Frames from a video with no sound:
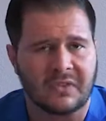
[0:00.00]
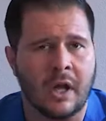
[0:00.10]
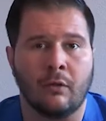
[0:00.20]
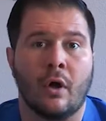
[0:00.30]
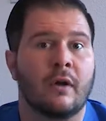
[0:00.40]

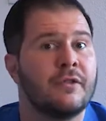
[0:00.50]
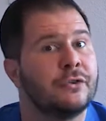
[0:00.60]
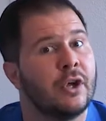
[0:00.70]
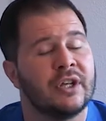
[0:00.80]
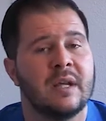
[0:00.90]
a lot of the
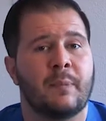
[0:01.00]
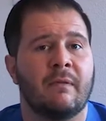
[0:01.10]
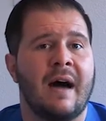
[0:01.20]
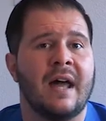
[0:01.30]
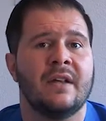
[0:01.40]
turnkey
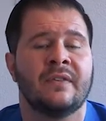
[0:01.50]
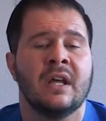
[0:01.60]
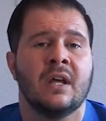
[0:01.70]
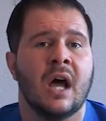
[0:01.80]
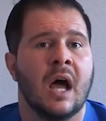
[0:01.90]
providers
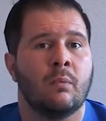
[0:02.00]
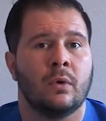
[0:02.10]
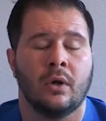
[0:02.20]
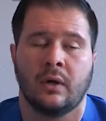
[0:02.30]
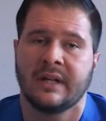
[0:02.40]

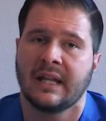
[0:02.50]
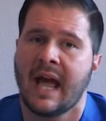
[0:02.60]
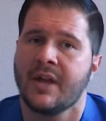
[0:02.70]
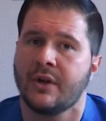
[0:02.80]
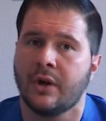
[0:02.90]
will only
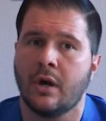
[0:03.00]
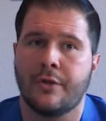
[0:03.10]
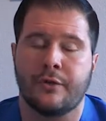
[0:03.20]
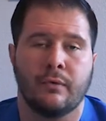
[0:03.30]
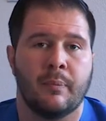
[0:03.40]
allow you to go
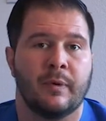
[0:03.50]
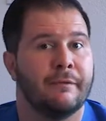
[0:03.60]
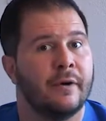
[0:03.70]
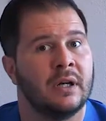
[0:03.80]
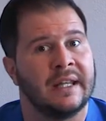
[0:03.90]
through a
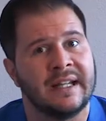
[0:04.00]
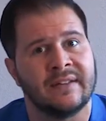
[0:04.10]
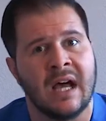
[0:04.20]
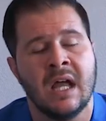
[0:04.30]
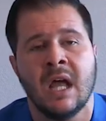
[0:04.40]
preferred
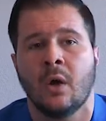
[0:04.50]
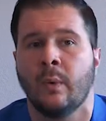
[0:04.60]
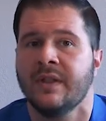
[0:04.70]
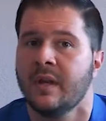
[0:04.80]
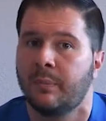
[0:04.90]
lender
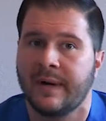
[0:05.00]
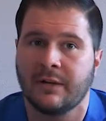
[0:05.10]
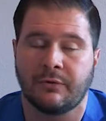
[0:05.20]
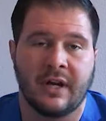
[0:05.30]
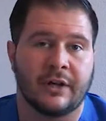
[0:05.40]
where the
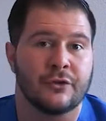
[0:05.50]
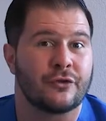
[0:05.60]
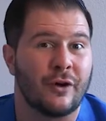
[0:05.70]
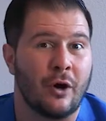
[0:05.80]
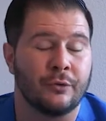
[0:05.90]
appraisals are
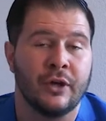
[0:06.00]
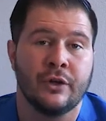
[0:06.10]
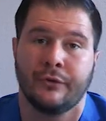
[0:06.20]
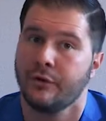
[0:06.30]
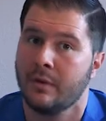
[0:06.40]
controlled.
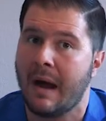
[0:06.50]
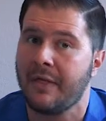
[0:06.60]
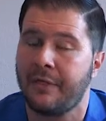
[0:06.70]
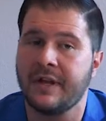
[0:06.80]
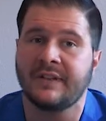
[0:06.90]
So you
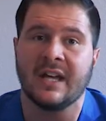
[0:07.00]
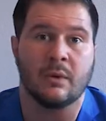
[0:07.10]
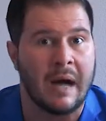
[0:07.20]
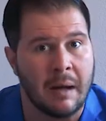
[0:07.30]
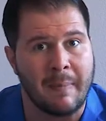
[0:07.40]
might think that
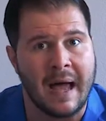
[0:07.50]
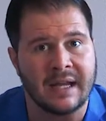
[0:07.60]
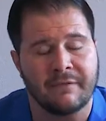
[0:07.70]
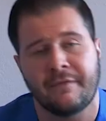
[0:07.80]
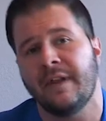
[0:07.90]
you are
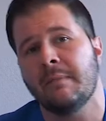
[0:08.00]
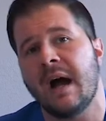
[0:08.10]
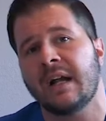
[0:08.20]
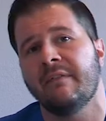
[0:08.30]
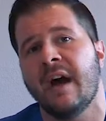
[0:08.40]
buying it for fair
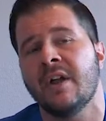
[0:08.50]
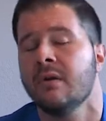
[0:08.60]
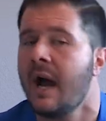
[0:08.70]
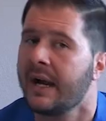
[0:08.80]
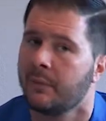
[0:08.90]
market
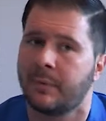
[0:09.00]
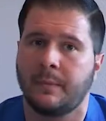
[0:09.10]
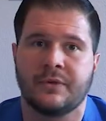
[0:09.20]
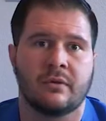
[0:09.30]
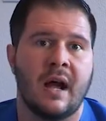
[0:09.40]
value. I can
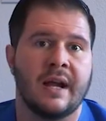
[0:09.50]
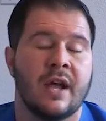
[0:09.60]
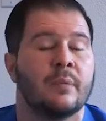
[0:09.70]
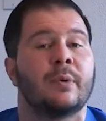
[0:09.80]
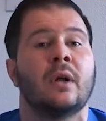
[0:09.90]
promise you right
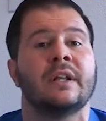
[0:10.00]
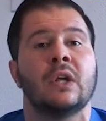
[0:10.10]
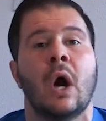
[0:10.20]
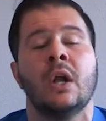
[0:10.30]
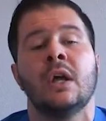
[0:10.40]
now, you're probably
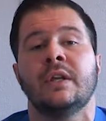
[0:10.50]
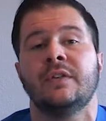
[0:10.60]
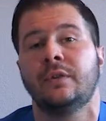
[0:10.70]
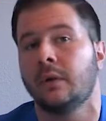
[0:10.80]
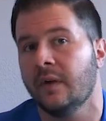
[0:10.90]
not.
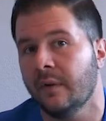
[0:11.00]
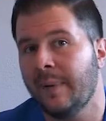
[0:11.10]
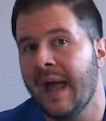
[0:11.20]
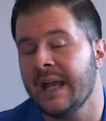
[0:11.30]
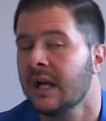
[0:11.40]
You're still
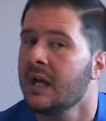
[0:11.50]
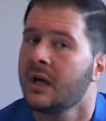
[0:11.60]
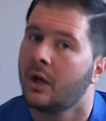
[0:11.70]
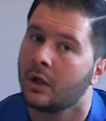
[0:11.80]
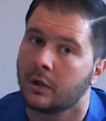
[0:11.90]
overpaying.
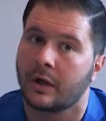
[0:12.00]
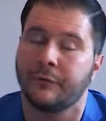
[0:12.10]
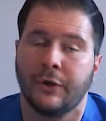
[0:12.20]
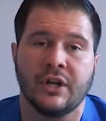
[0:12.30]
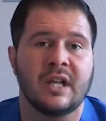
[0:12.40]
A lot
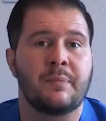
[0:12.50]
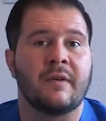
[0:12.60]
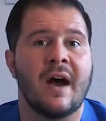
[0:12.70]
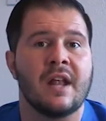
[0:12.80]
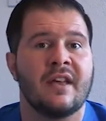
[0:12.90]
of turnkey
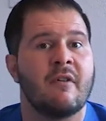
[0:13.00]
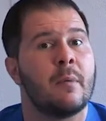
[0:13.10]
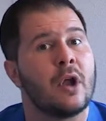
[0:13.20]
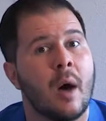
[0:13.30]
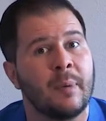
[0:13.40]
providers have a
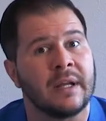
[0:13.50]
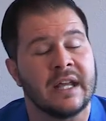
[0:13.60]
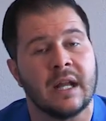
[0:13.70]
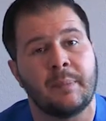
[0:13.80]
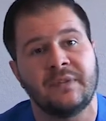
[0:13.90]

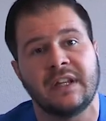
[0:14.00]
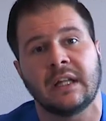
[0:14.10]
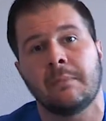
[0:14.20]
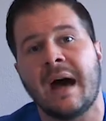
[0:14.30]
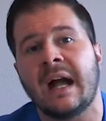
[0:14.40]
monopoly in a
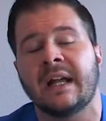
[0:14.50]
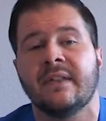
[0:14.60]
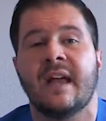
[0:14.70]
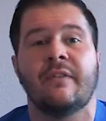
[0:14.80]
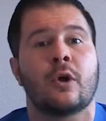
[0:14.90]
particular
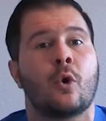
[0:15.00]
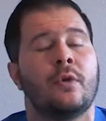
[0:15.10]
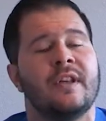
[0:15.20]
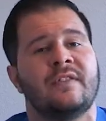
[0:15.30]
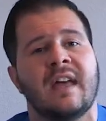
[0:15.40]
market. They
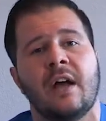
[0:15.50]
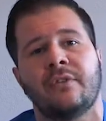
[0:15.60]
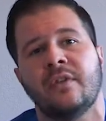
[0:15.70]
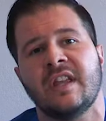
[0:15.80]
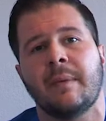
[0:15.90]
record their
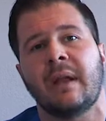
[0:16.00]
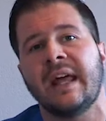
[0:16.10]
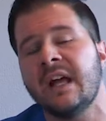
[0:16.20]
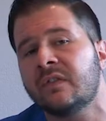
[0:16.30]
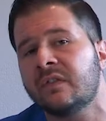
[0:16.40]
sales on the
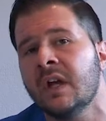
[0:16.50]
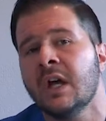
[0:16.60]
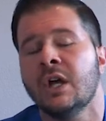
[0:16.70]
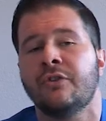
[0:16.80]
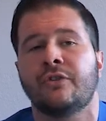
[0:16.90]
MLS.
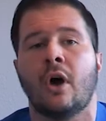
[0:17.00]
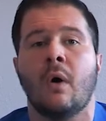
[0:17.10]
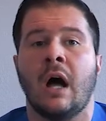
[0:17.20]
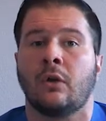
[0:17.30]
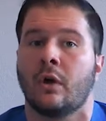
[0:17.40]

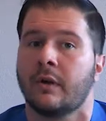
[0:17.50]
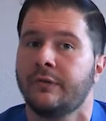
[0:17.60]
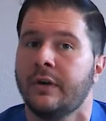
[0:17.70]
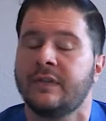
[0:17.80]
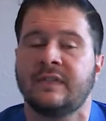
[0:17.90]
So a lot of
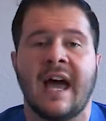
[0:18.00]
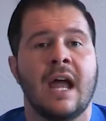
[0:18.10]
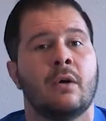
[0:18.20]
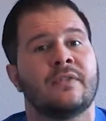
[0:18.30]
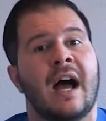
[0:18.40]
those
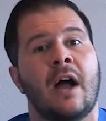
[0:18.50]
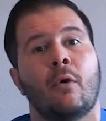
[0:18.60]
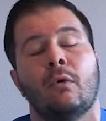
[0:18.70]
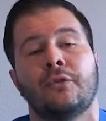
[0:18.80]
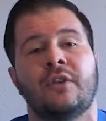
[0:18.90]
sales are
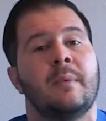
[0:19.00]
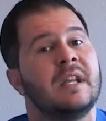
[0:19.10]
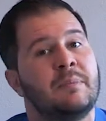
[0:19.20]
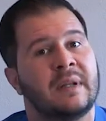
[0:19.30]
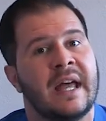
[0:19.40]
also
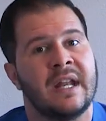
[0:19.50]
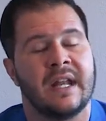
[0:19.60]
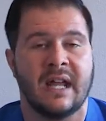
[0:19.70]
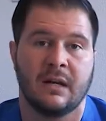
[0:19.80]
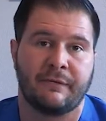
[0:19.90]
manipulated
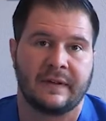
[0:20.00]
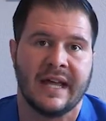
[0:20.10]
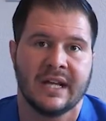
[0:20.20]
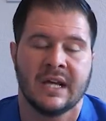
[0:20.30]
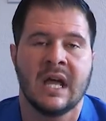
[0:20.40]
and
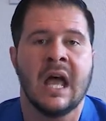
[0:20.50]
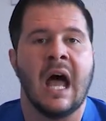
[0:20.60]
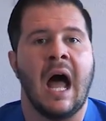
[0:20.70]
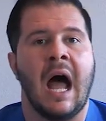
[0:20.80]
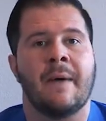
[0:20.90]
inflated.
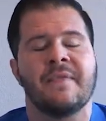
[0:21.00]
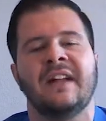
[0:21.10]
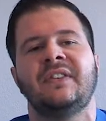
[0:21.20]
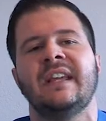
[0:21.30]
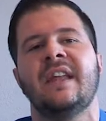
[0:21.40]

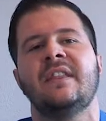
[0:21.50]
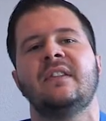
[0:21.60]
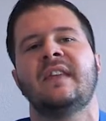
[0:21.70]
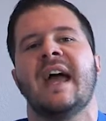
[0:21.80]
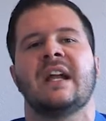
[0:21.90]
At the end of
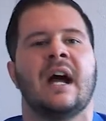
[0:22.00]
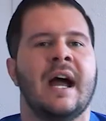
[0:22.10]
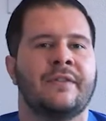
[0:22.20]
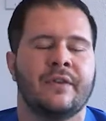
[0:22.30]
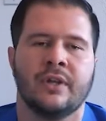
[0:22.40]
the day,
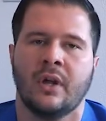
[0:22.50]
guys,